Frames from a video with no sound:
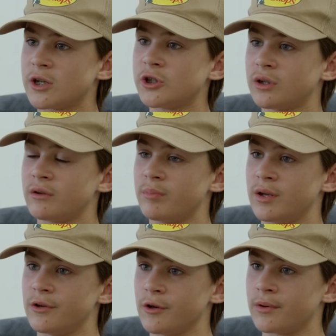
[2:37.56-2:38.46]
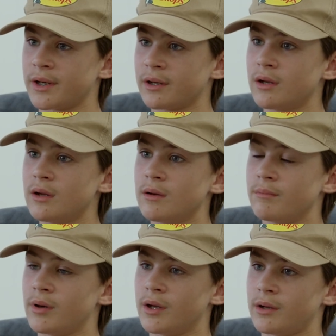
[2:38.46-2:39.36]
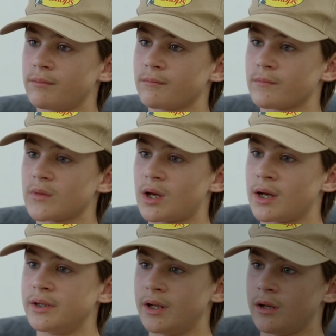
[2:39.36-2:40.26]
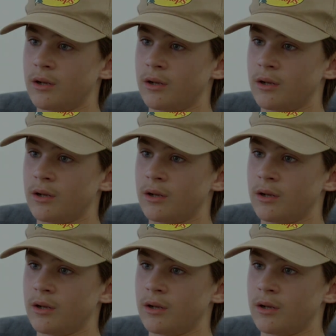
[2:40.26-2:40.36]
I shouldn't have been doing, but I did